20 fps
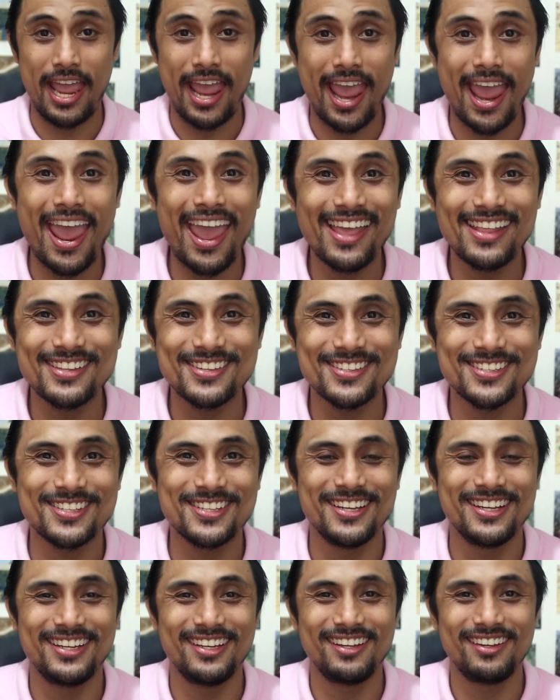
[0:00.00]
hence
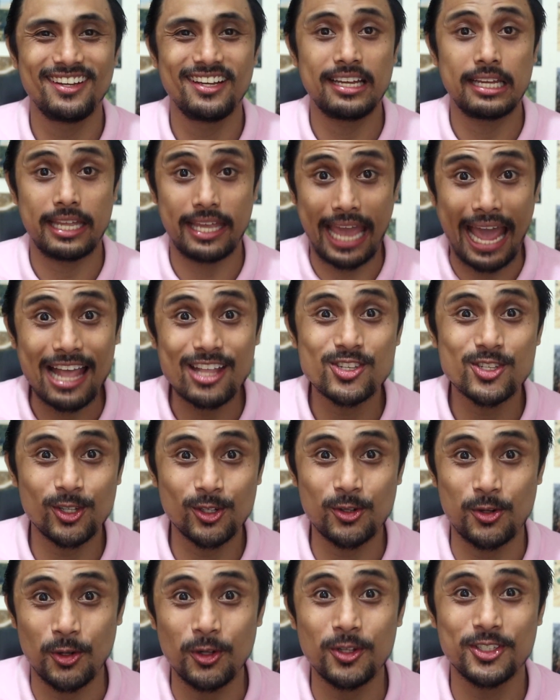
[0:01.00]

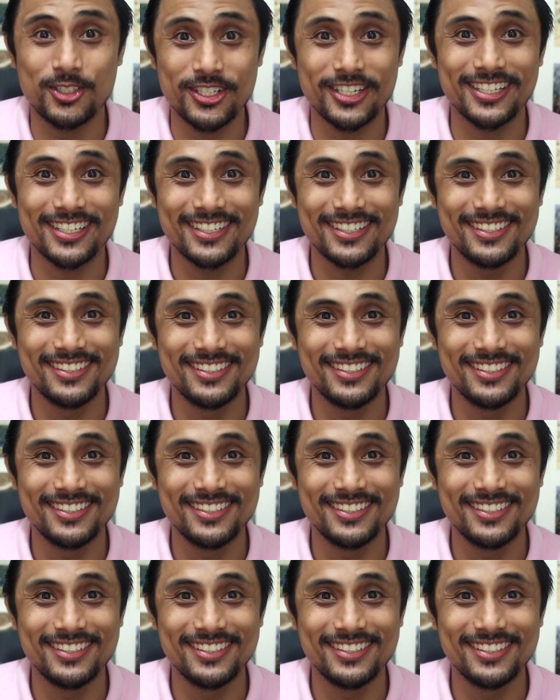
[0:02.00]
cancel culture.